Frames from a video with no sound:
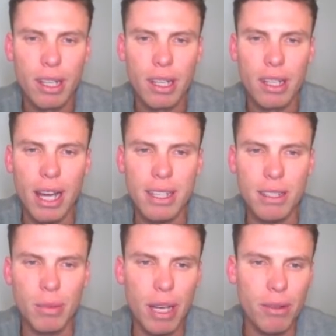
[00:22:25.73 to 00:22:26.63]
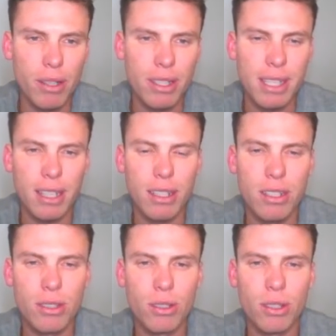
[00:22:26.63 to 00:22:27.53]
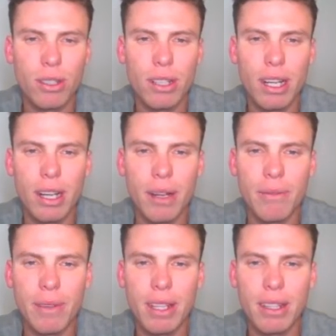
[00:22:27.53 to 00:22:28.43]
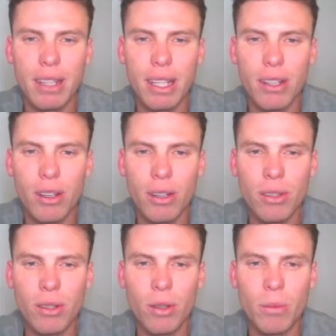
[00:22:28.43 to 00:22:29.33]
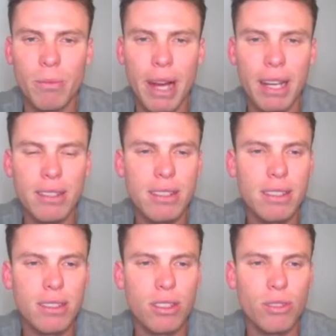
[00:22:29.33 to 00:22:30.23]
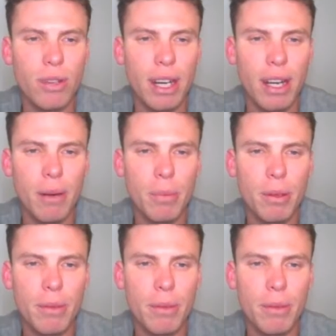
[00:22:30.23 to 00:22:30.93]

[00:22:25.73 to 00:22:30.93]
Has to play, we're not exactly sure. Um, either Leo or Max to trade up.